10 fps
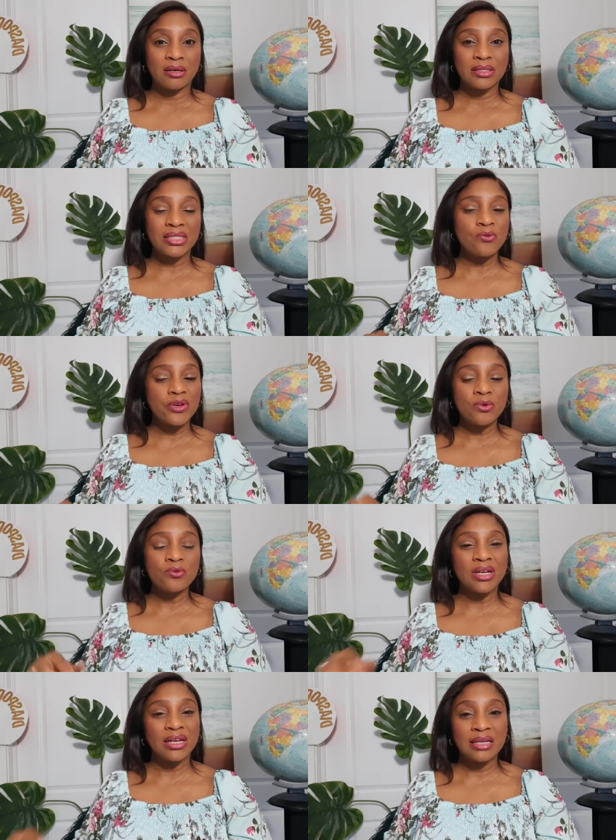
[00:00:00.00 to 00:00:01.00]
See, we don't
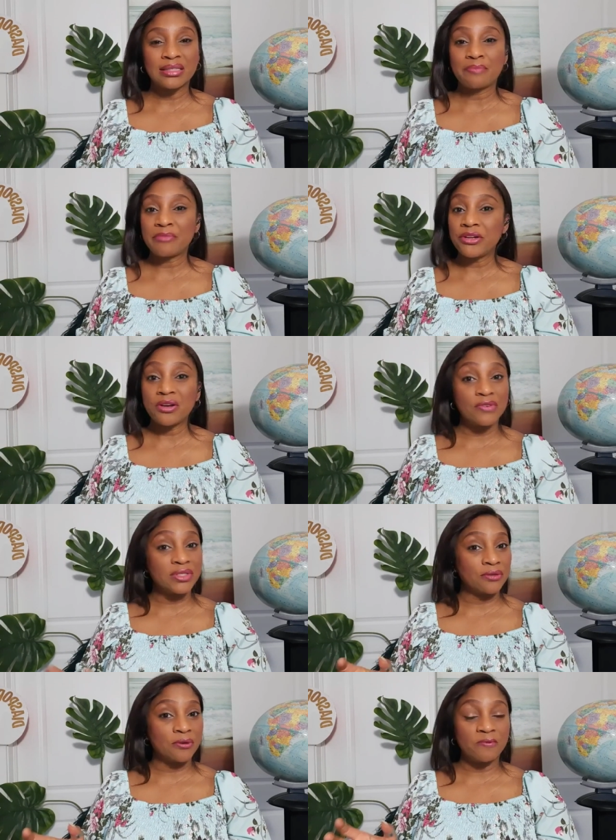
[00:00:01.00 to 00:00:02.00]
realize that many of us
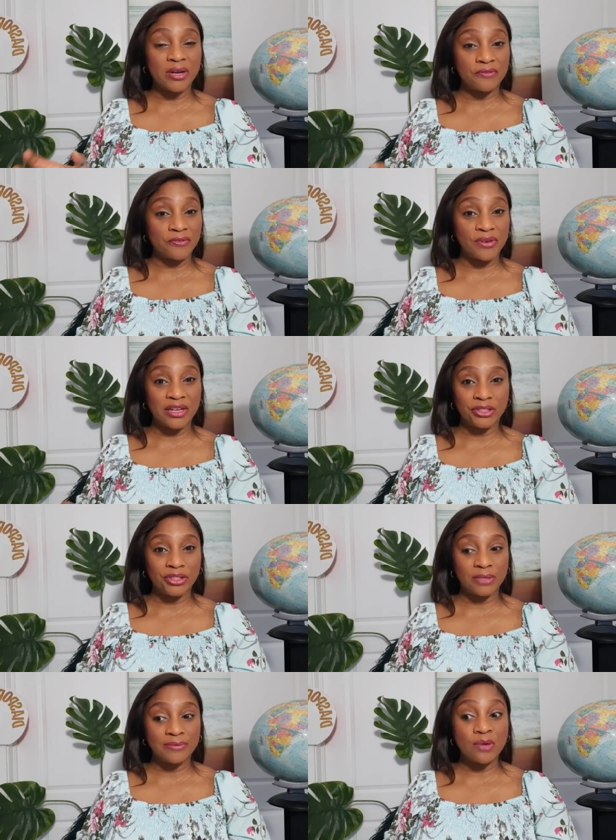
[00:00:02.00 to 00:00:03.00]
are not ready for
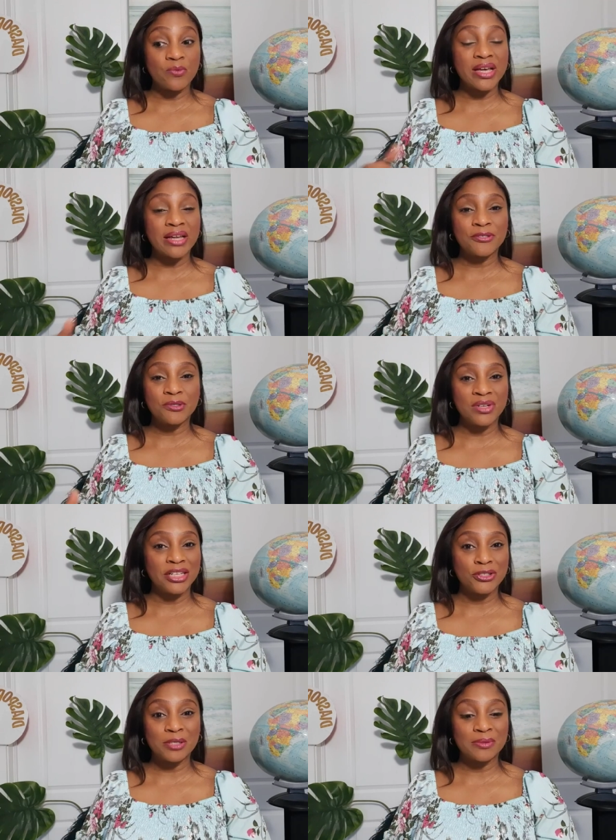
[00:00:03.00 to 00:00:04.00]
relationships, and we get into
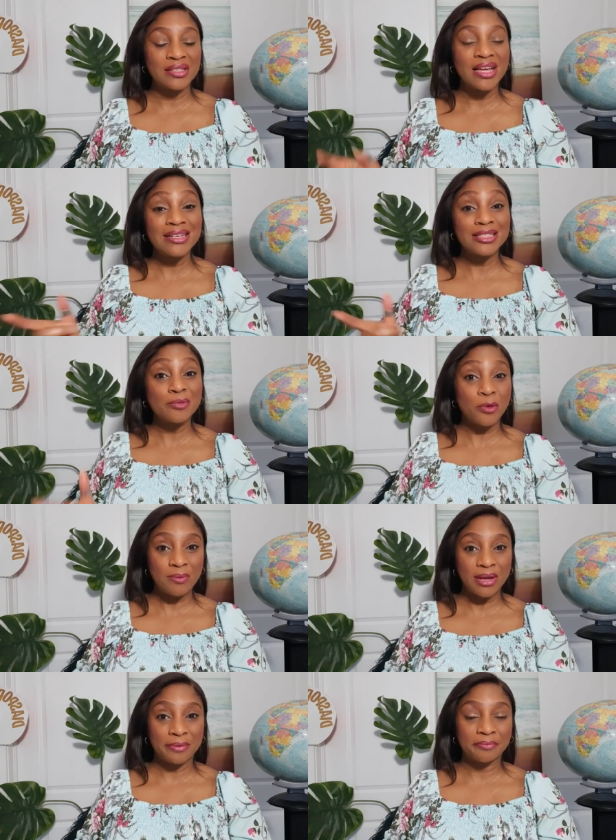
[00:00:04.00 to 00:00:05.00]
relationships, and that is a
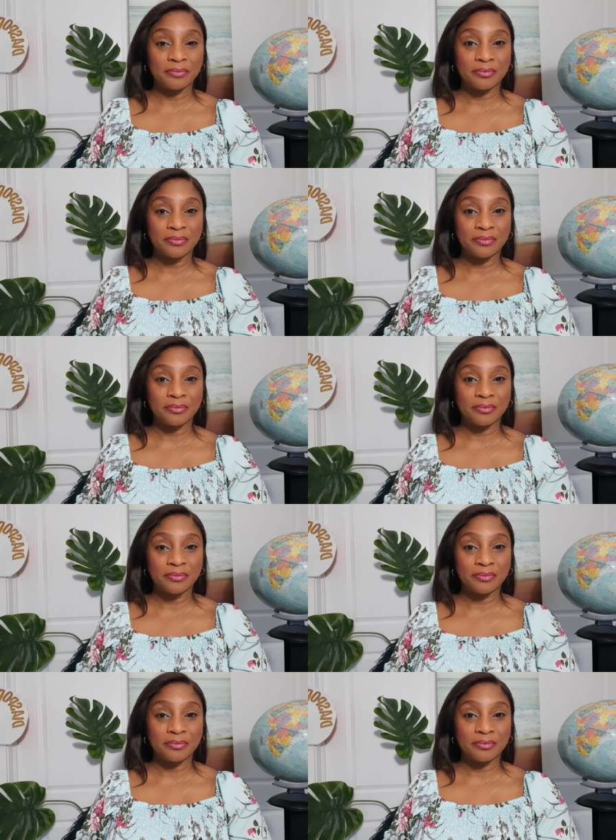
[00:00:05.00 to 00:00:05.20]
problem.